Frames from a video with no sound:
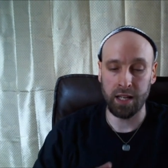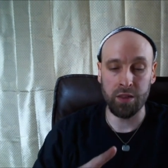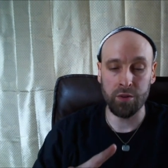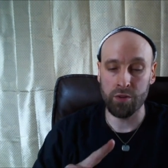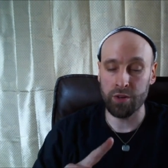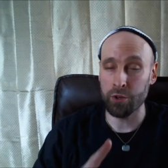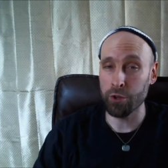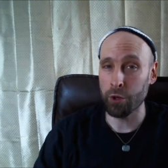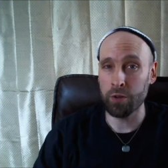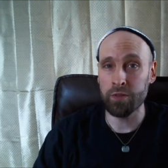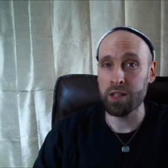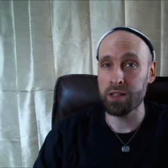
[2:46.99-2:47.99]
Either they're
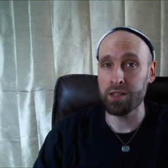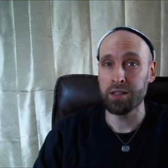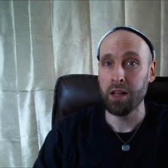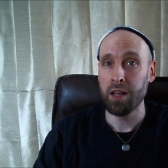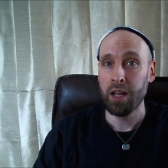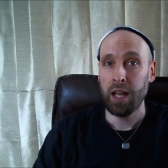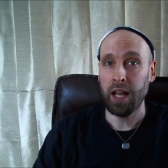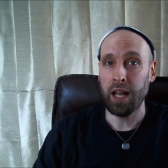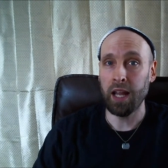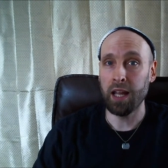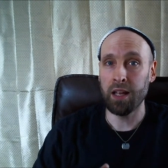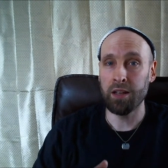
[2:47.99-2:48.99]
nervous
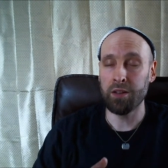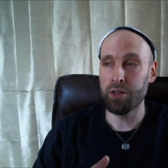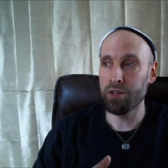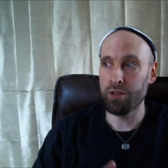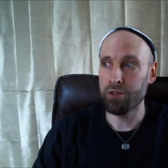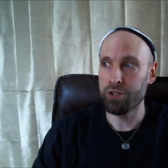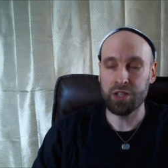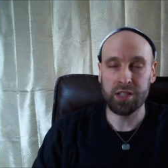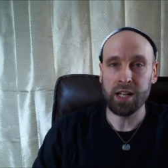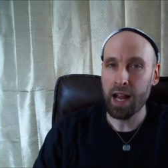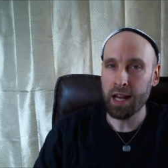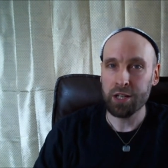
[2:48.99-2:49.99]
and they're, they're just
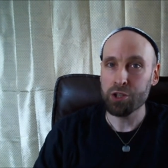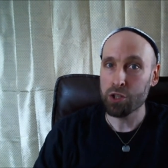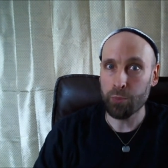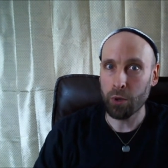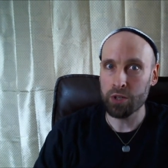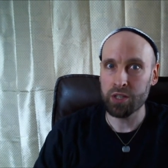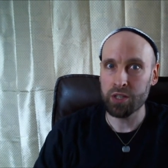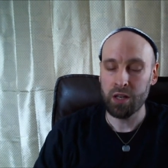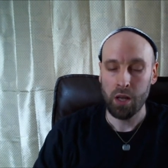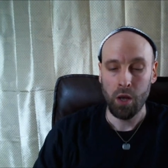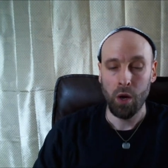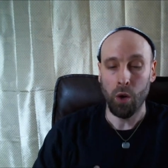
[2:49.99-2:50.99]
an anxious person,
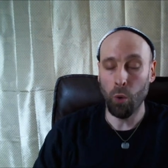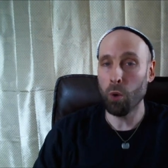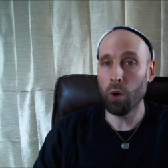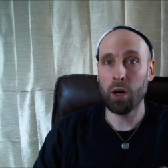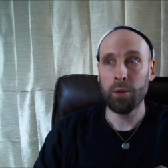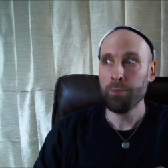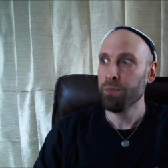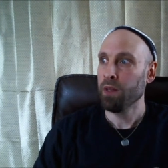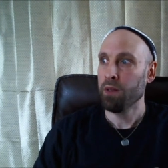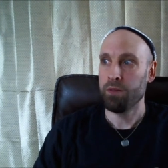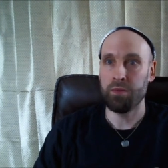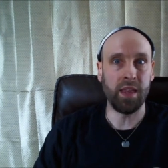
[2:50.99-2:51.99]
or
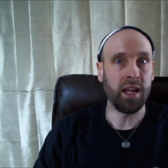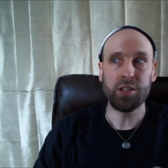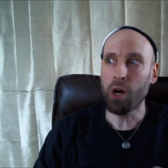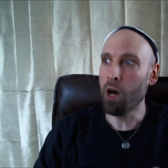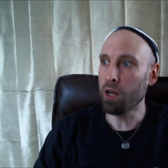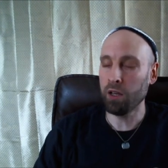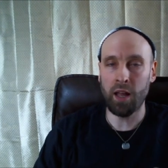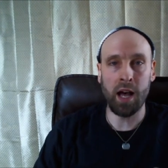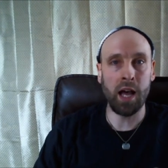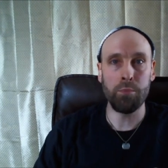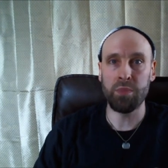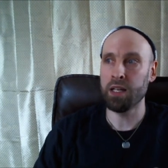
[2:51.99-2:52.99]
they talk a
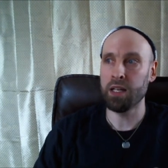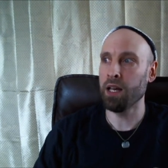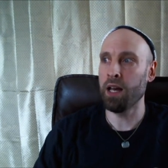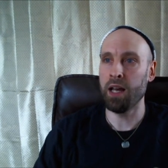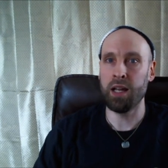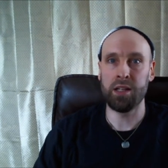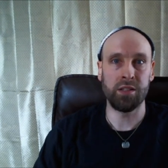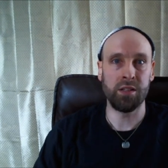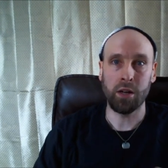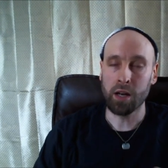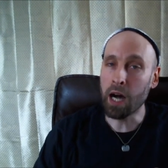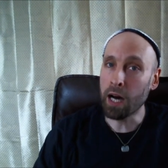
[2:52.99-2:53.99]
lot because
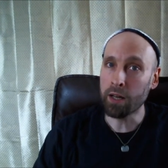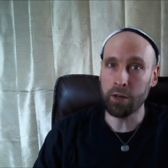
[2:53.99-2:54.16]
they're a con